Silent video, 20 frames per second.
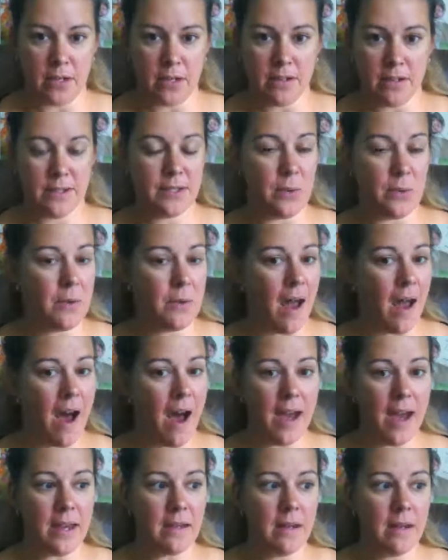So
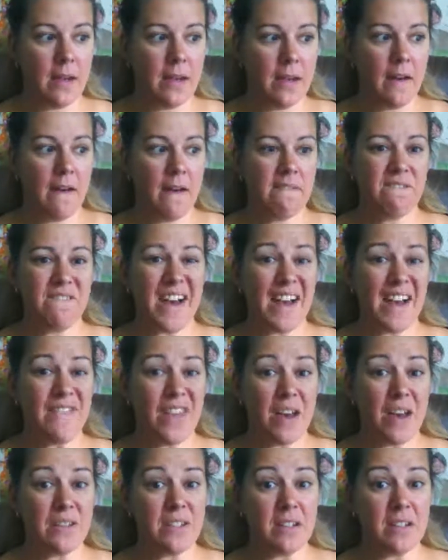not
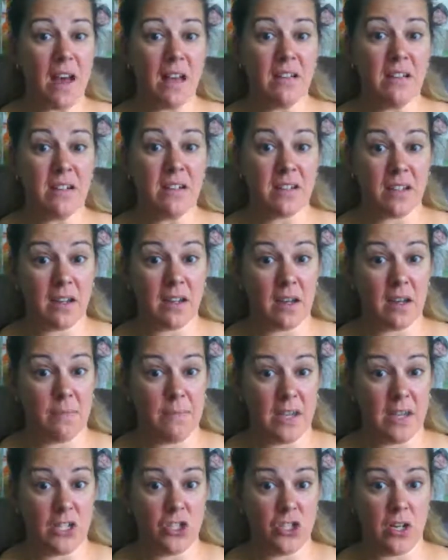$5,000 in
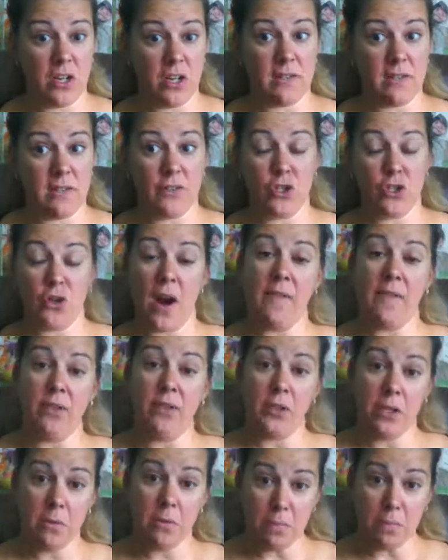commissions for travel
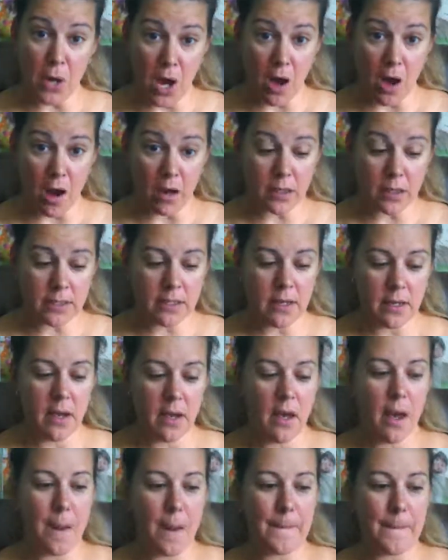you booked,
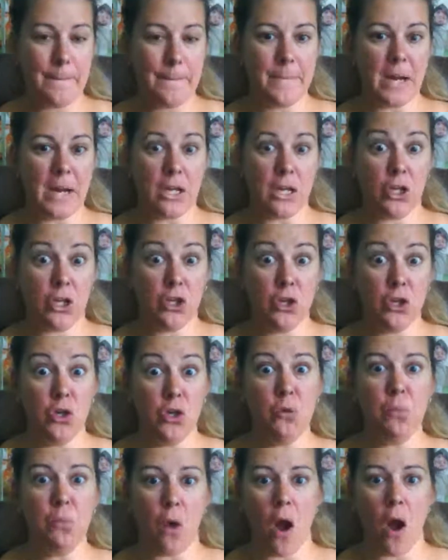but you
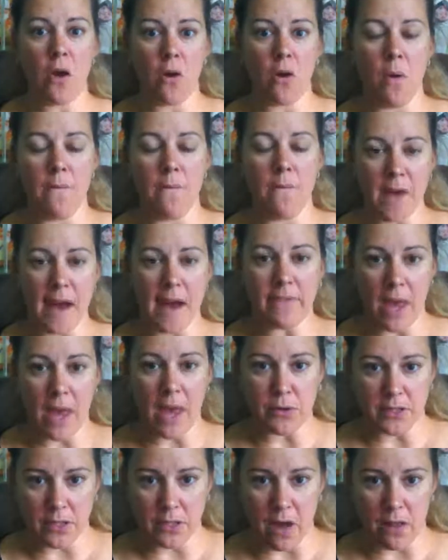brought home
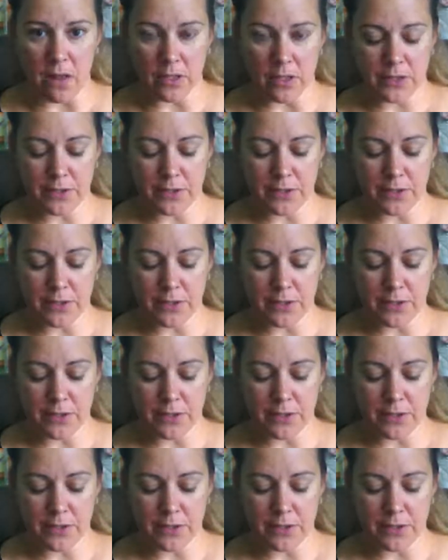$5,000.